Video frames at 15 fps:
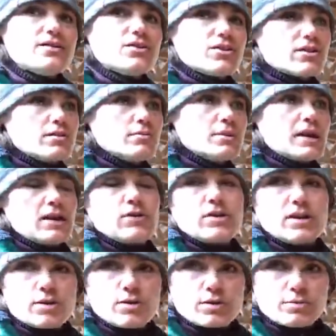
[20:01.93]
they're going to be out
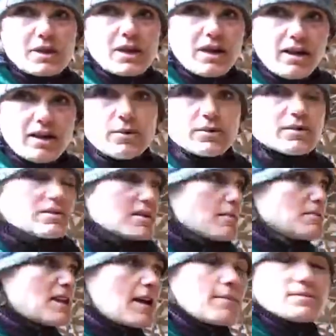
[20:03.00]
here with me hobbled.
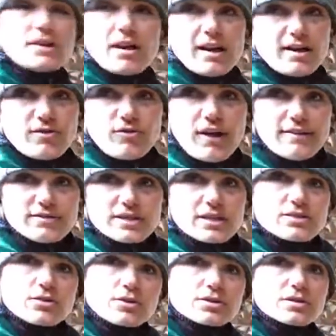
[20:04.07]
Sometimes I'll have 5,
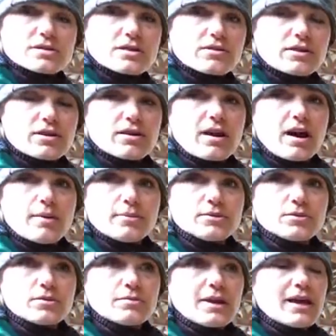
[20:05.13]
6 horses out here hobbled
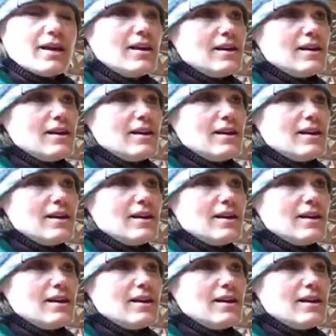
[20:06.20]
with me.